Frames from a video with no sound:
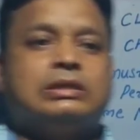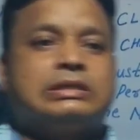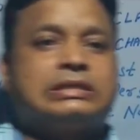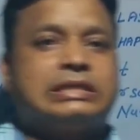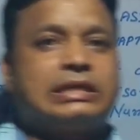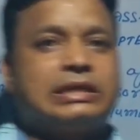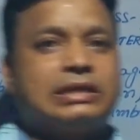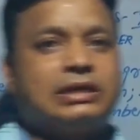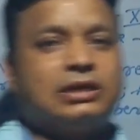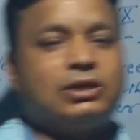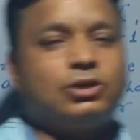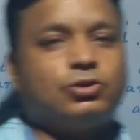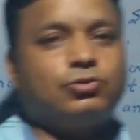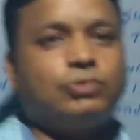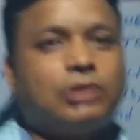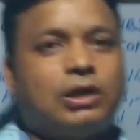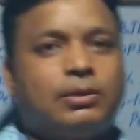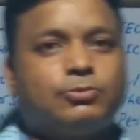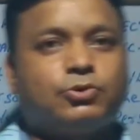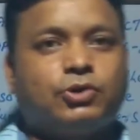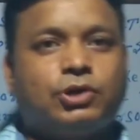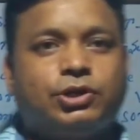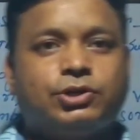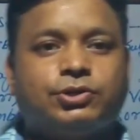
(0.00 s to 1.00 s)
Second rule I
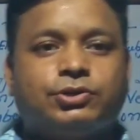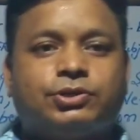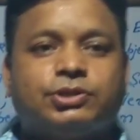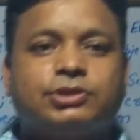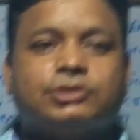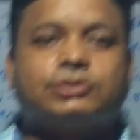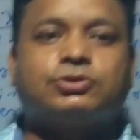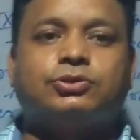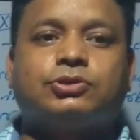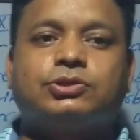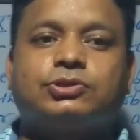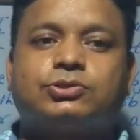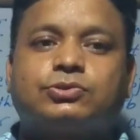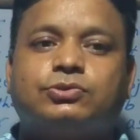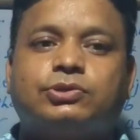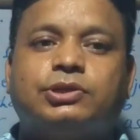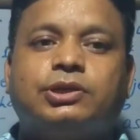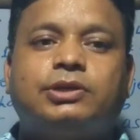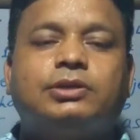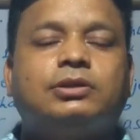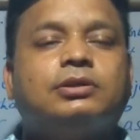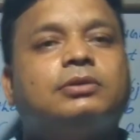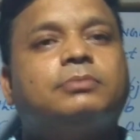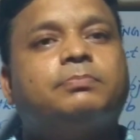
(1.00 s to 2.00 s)
am going to teach to you
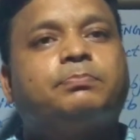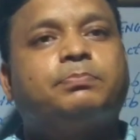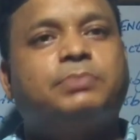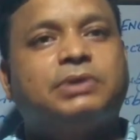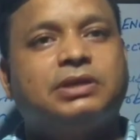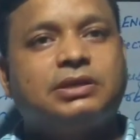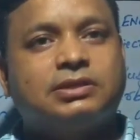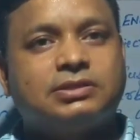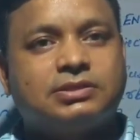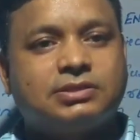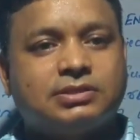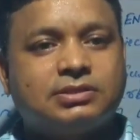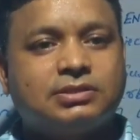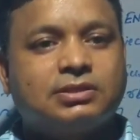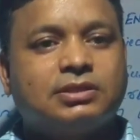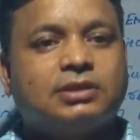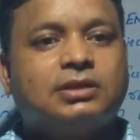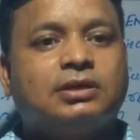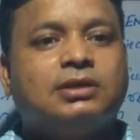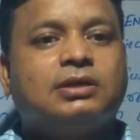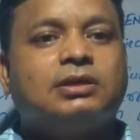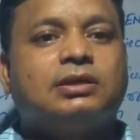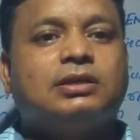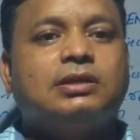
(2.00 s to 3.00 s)
student. Please
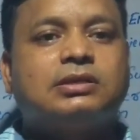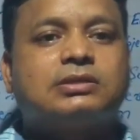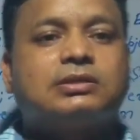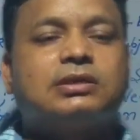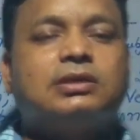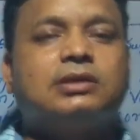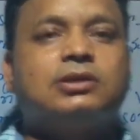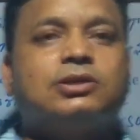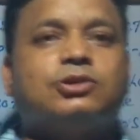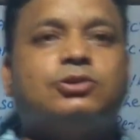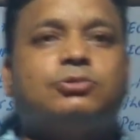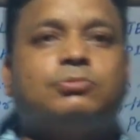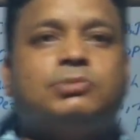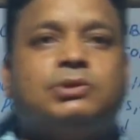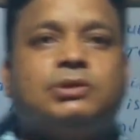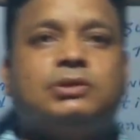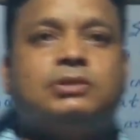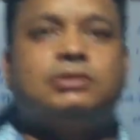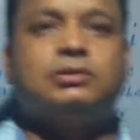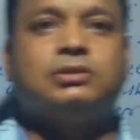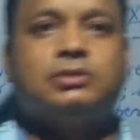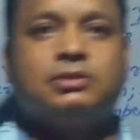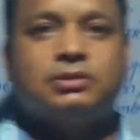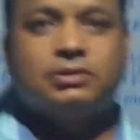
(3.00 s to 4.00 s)
listen to
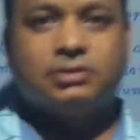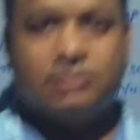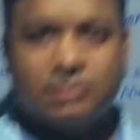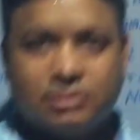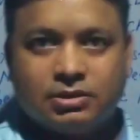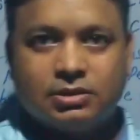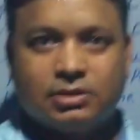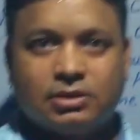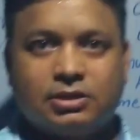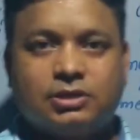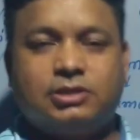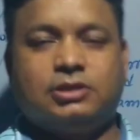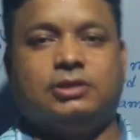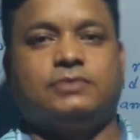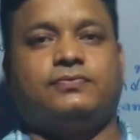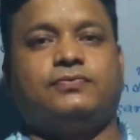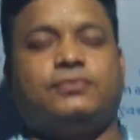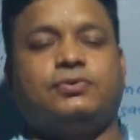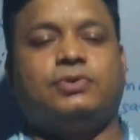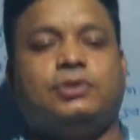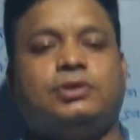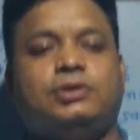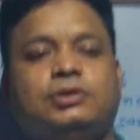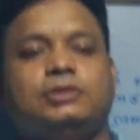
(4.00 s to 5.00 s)
me
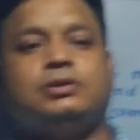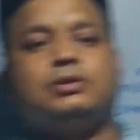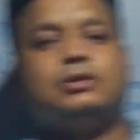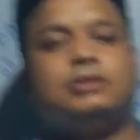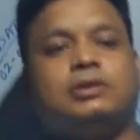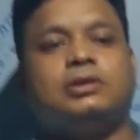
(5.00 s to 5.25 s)
carefully